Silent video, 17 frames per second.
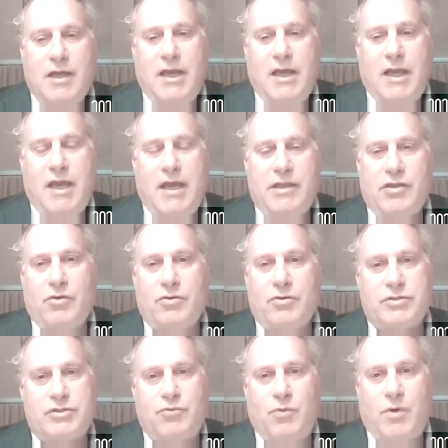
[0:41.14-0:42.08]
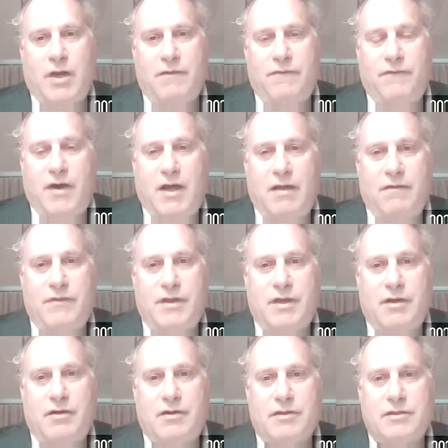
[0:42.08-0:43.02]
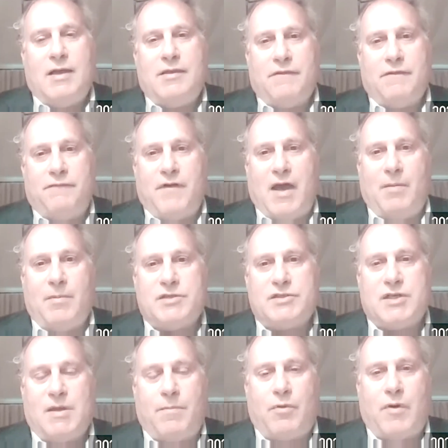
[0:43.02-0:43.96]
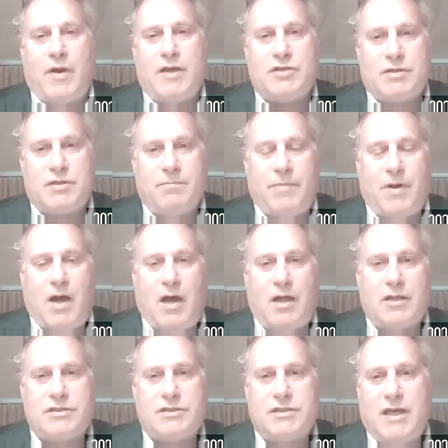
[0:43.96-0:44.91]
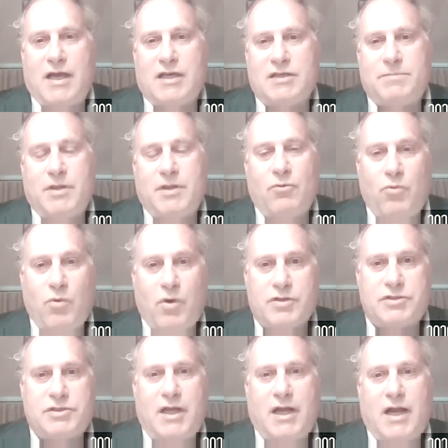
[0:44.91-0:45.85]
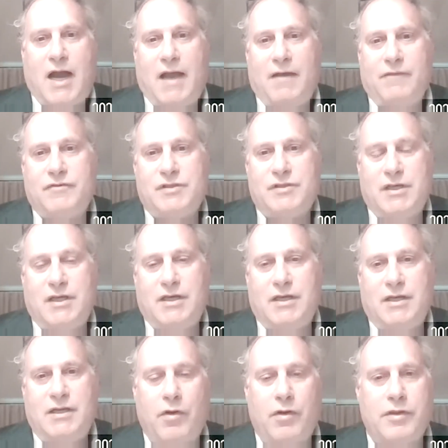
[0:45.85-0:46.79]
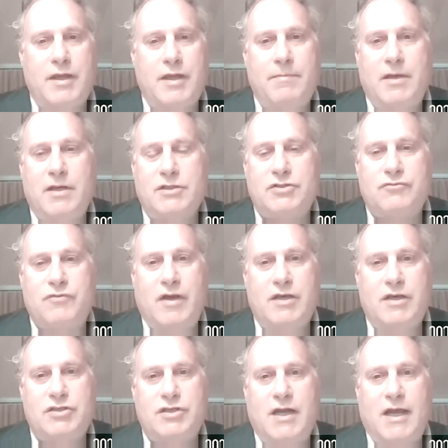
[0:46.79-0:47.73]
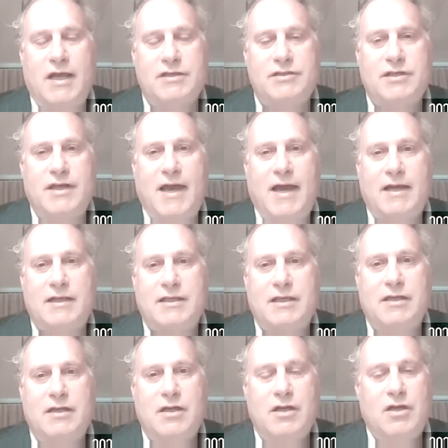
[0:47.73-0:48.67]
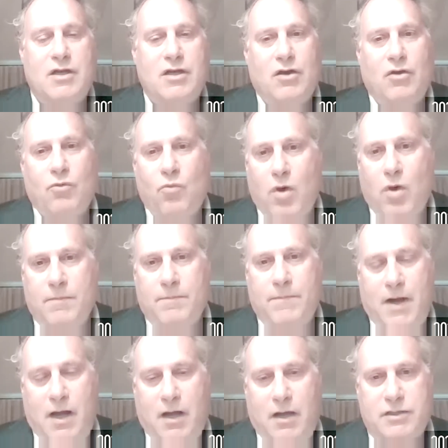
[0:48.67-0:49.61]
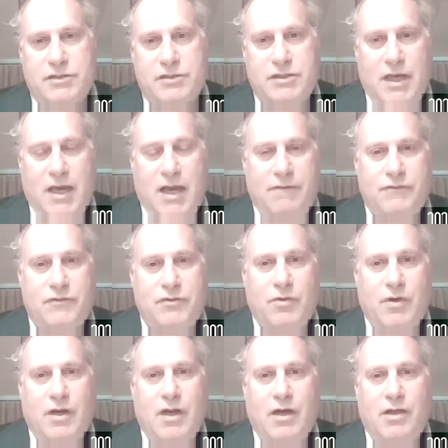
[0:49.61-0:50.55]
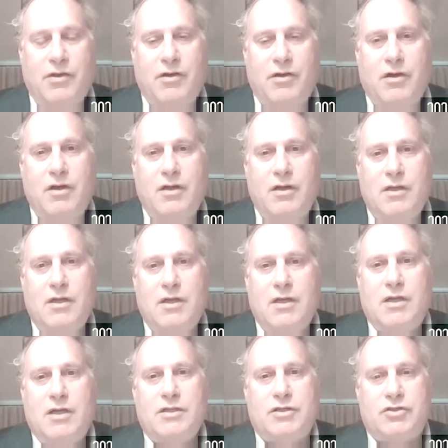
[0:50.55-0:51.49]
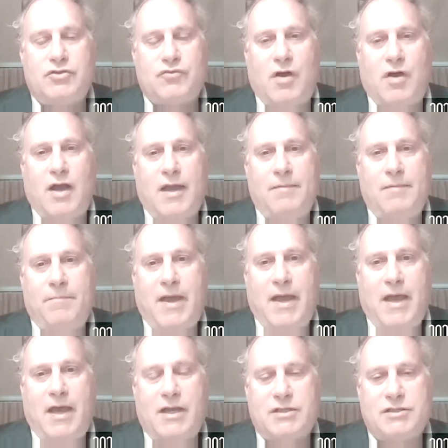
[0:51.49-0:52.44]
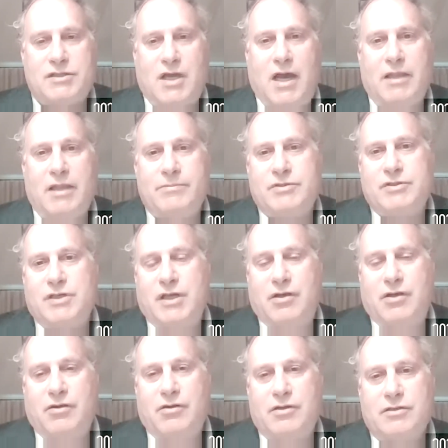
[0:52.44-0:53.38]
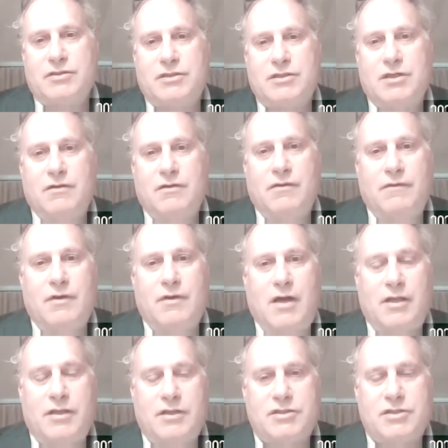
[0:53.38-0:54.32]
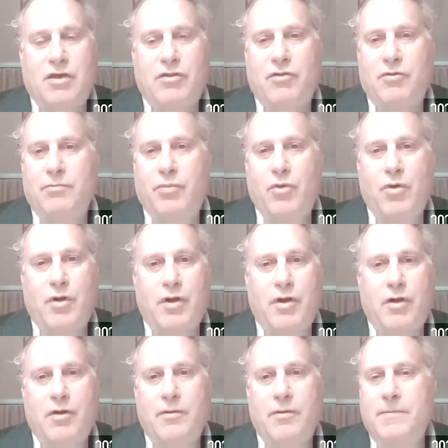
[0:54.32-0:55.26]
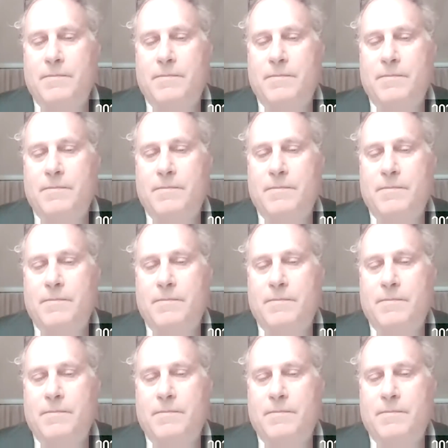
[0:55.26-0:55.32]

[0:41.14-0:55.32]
in those 25 years. The family separation policy has been the worst thing I've seen. The administration has enacted one policy after another to try and ban asylum seekers on the southern border.